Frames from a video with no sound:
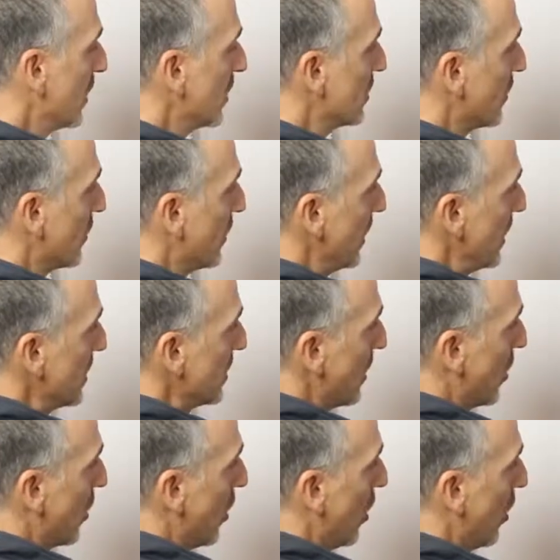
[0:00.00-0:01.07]
So these
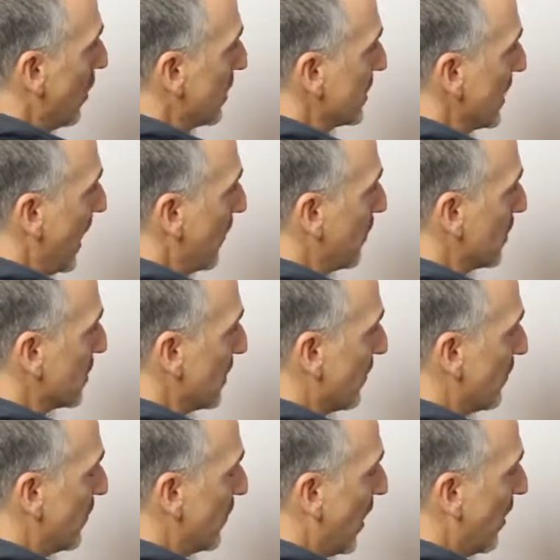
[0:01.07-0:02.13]
are all examples
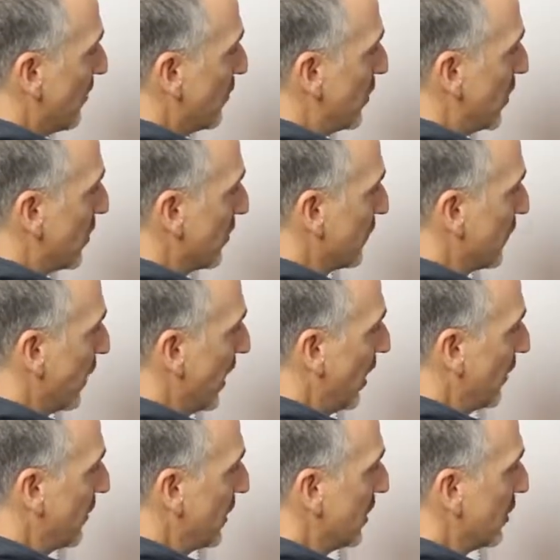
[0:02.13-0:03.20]
of beautiful,
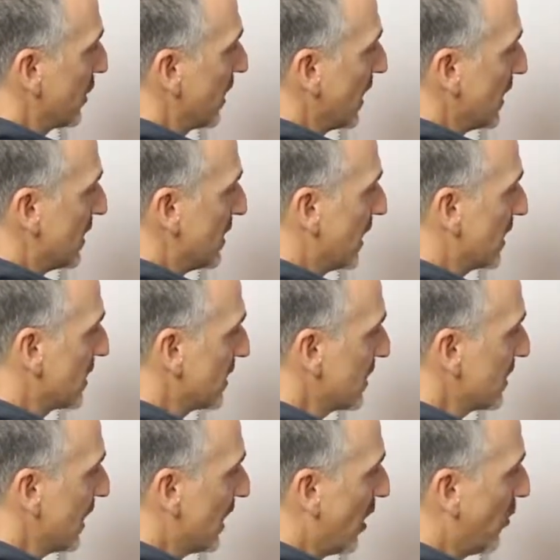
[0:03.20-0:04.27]
healthy looking
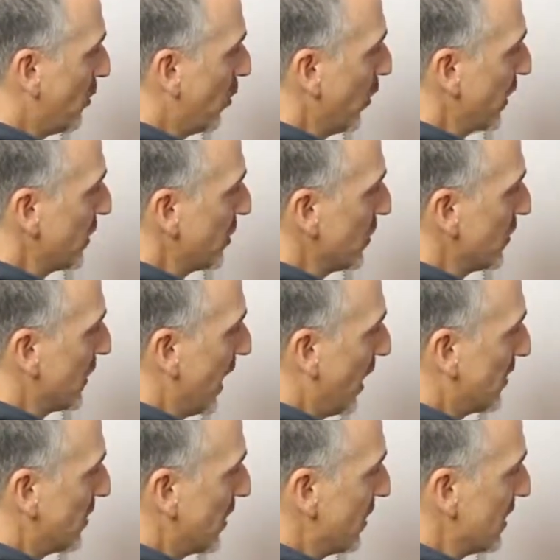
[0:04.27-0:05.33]
discs, and I'll point you
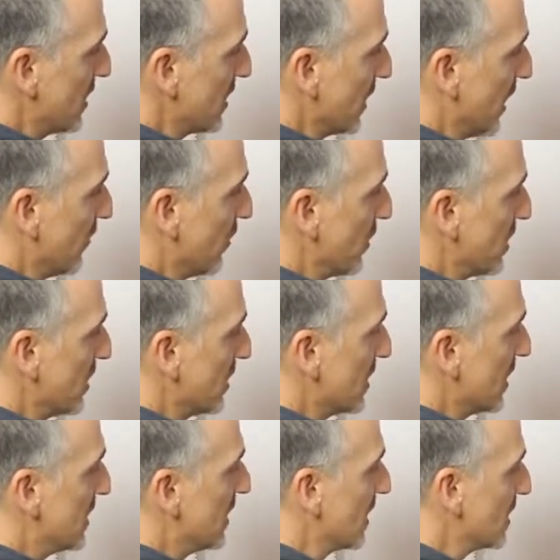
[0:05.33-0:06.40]
down to this level. This is
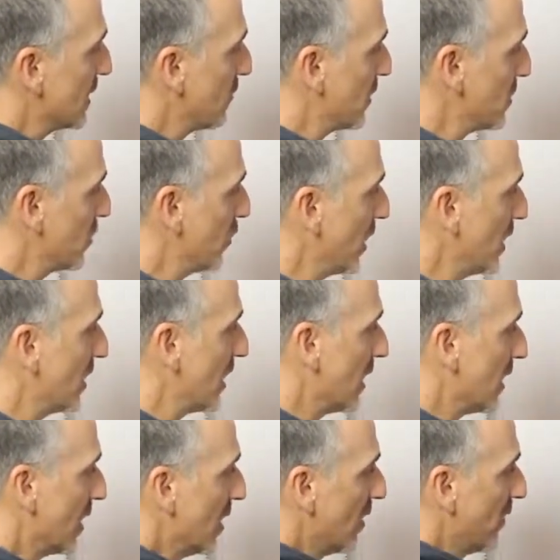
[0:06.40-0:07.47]
the disc between
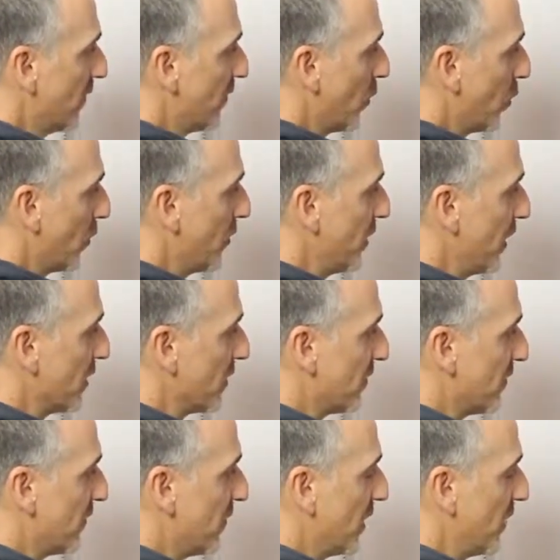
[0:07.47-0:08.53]
the fourth and the
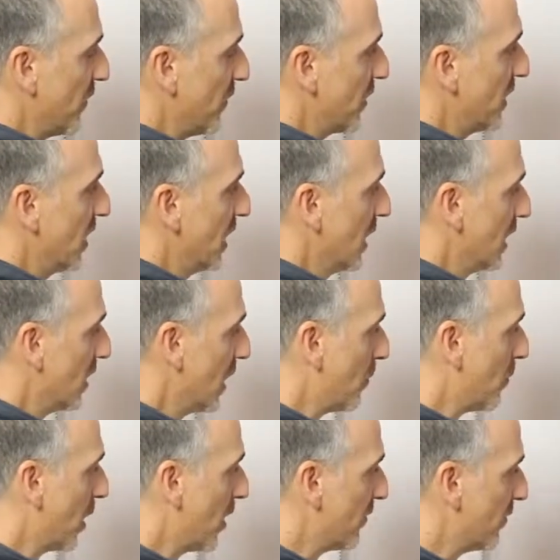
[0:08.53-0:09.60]
fifth
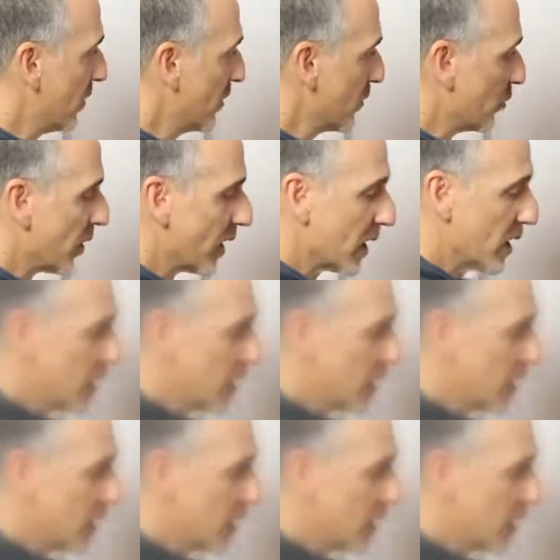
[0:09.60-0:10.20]
lumbar vertebrae.